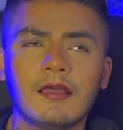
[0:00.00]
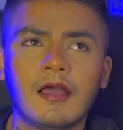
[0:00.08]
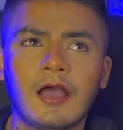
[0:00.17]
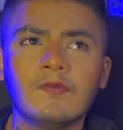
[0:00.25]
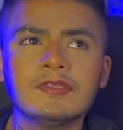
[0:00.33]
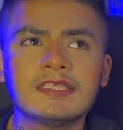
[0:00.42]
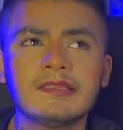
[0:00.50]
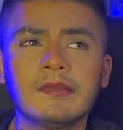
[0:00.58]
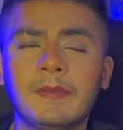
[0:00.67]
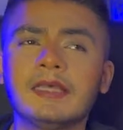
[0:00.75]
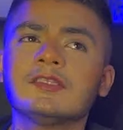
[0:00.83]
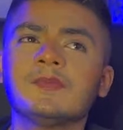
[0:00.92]
I would say the
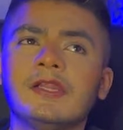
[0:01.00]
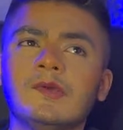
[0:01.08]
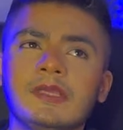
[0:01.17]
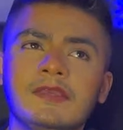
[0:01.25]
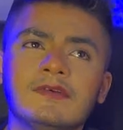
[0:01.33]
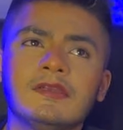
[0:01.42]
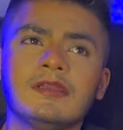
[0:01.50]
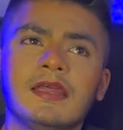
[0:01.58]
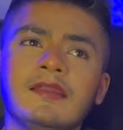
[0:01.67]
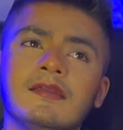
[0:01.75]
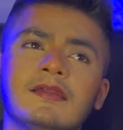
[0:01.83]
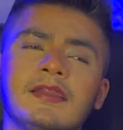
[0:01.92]
best way to even
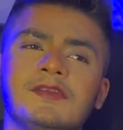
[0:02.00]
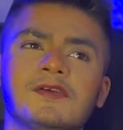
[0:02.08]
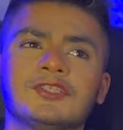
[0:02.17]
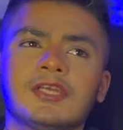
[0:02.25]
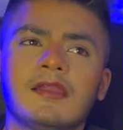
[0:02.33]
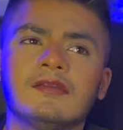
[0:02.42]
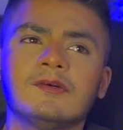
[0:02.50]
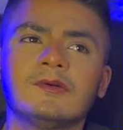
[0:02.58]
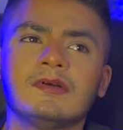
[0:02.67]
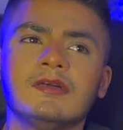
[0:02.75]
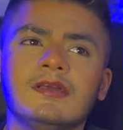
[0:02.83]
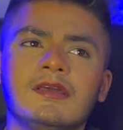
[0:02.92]
integrate your shadow
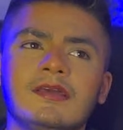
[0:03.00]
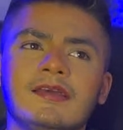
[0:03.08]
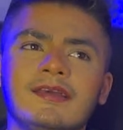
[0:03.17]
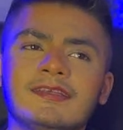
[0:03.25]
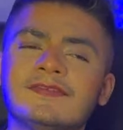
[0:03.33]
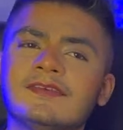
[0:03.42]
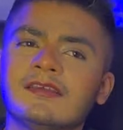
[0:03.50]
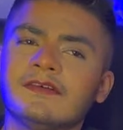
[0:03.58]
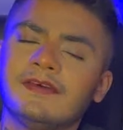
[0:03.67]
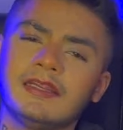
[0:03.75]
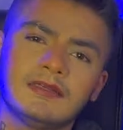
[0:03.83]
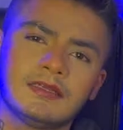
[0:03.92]
is with
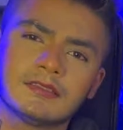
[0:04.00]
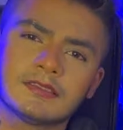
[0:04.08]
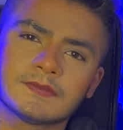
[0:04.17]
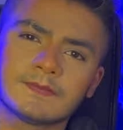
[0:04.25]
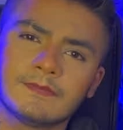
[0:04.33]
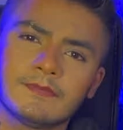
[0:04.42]
awareness.